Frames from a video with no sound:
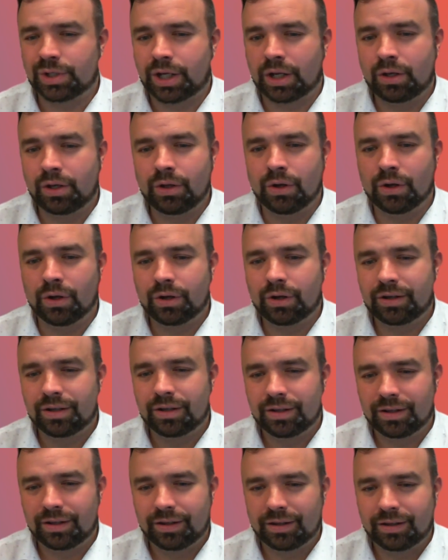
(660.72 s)
and go, look,
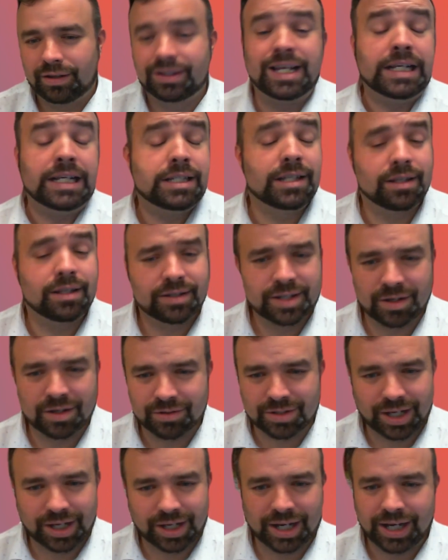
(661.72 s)
these are the
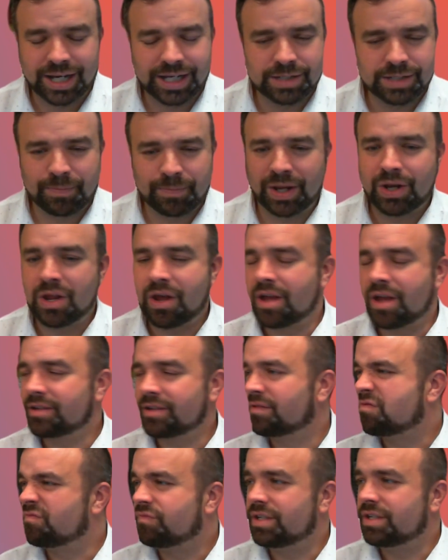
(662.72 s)
skills that you're going to need to be a
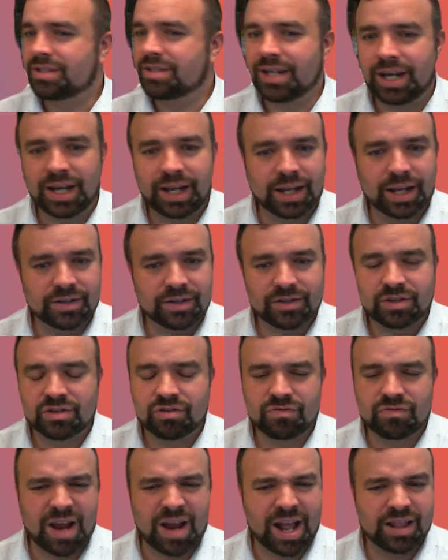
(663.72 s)
nurse: resilience,
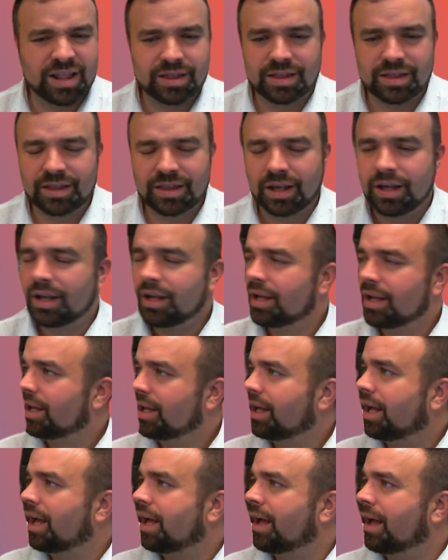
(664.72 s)
strength,
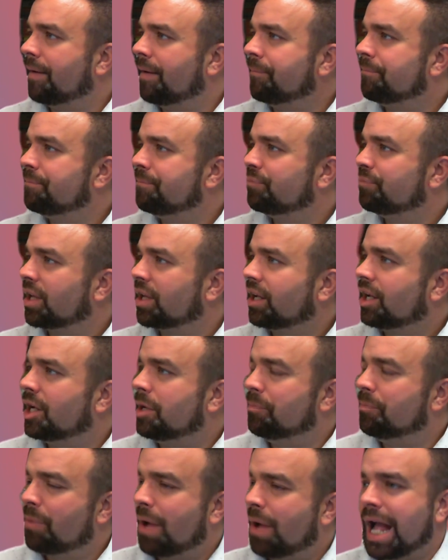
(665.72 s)

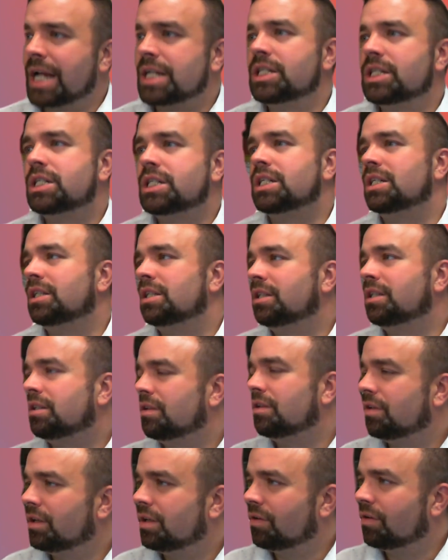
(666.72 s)
compassion,
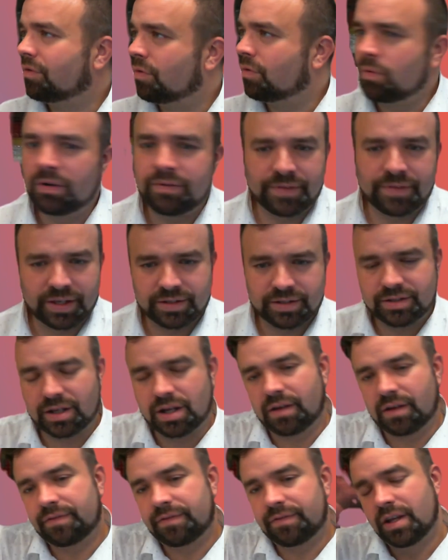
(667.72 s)
all of this
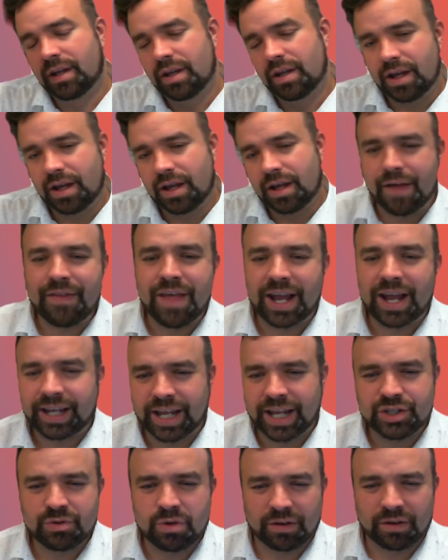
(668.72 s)
stuff. And that
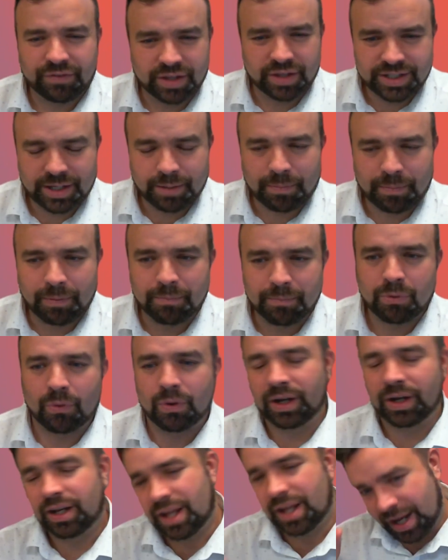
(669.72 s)
gets you over the tipping
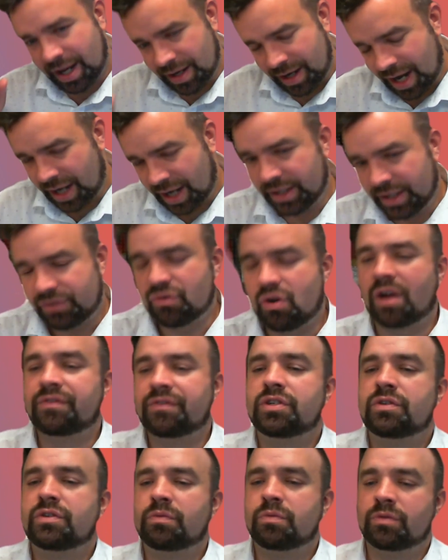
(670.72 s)
point and it
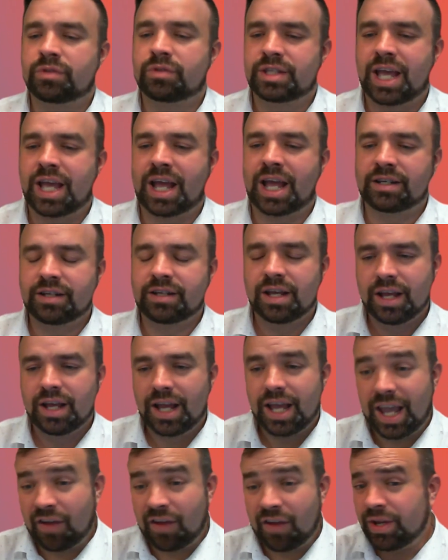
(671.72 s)
drives you towards the end.
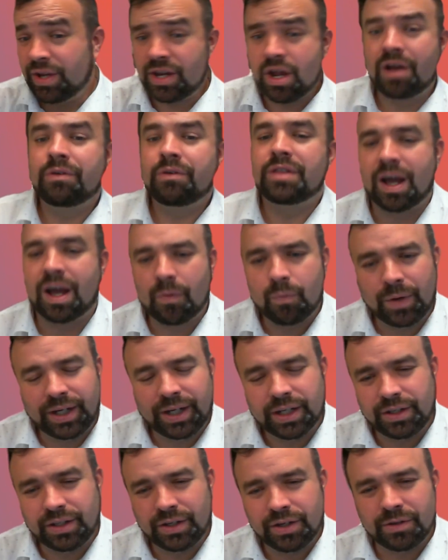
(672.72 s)
If we know that, we
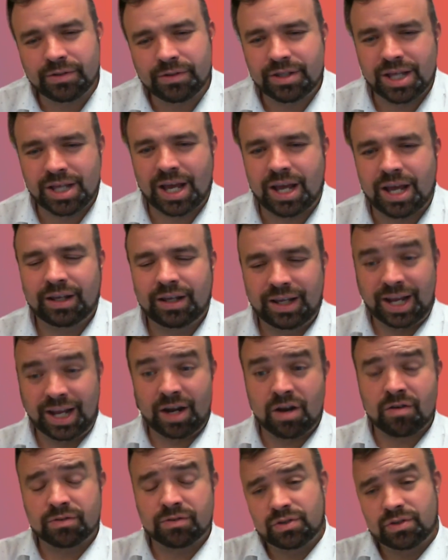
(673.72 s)
can use that in
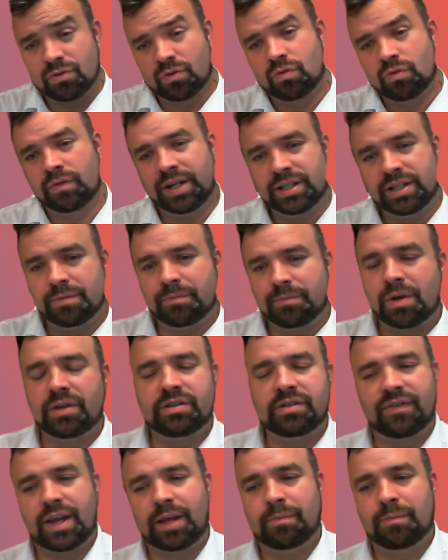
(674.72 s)
our story to
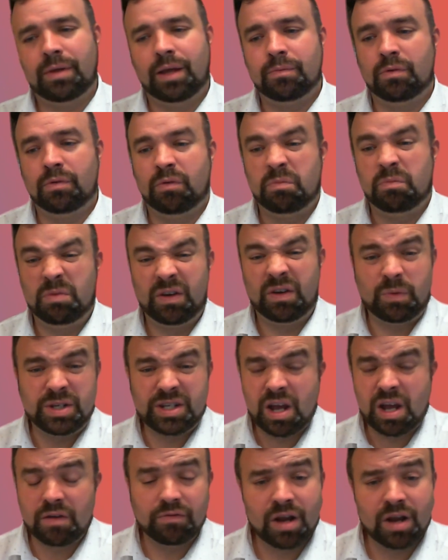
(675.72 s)
motivate people. But if we
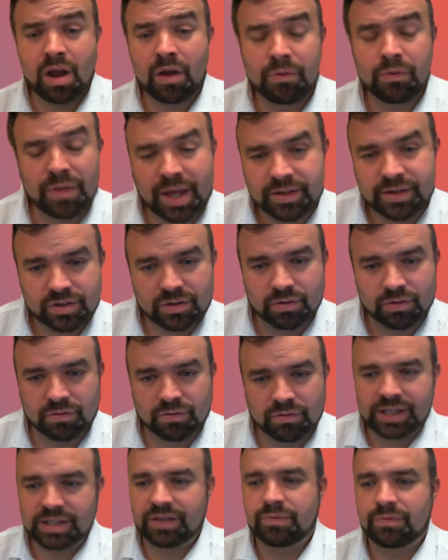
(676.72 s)
don't know their
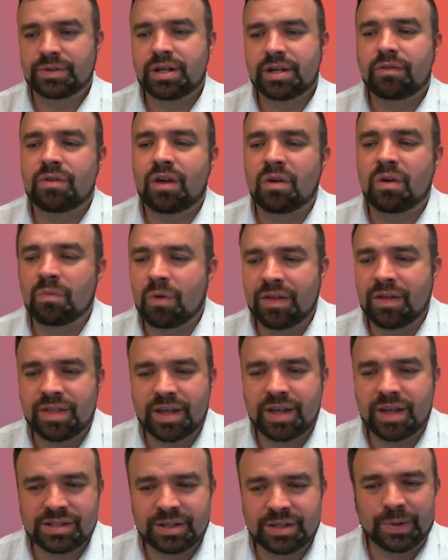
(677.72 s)
stories, if we don't know why
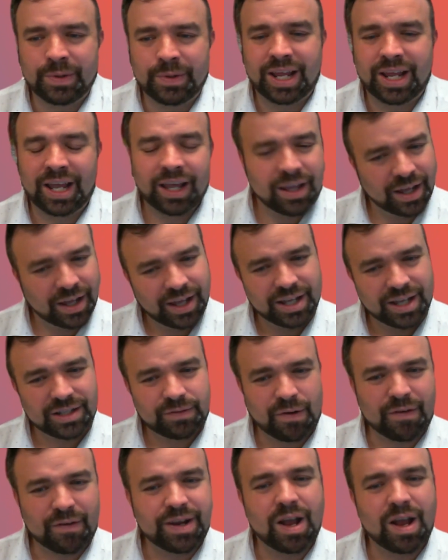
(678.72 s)
they're doing it,
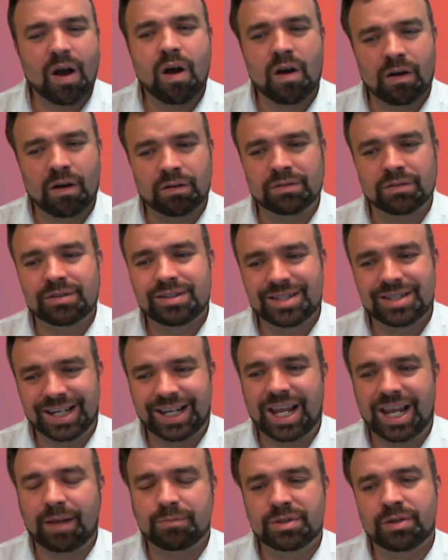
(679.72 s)
it's very hard to
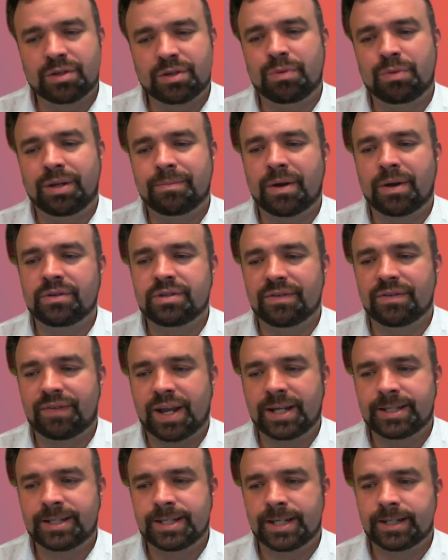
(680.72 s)
keep somebody
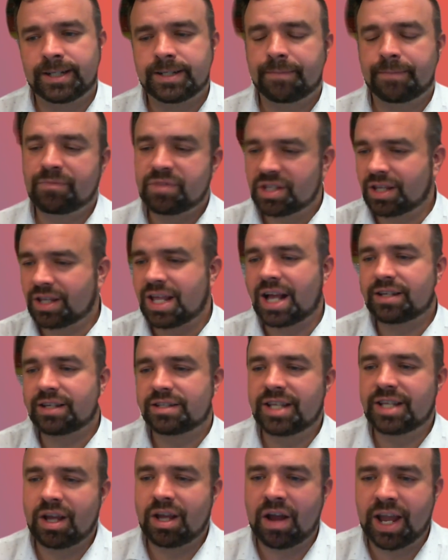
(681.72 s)
motivated. So that's
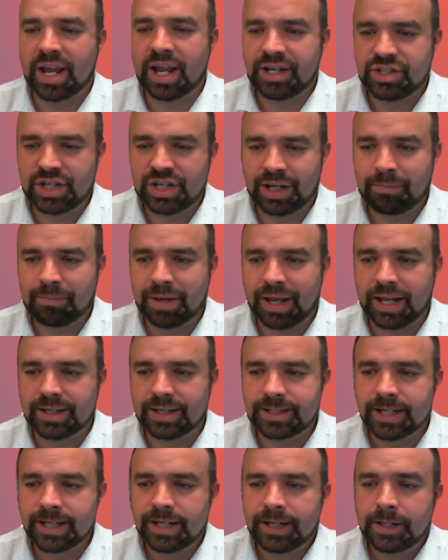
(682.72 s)
the IAG
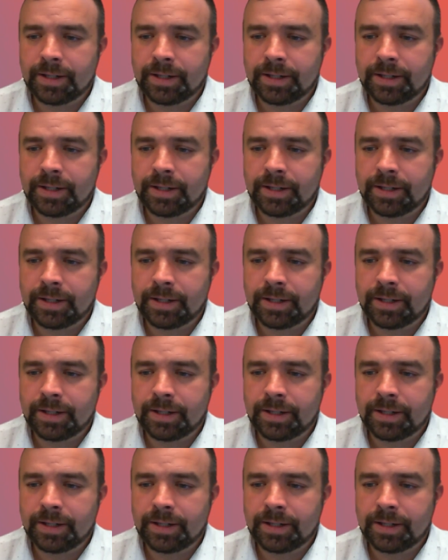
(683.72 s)
piece.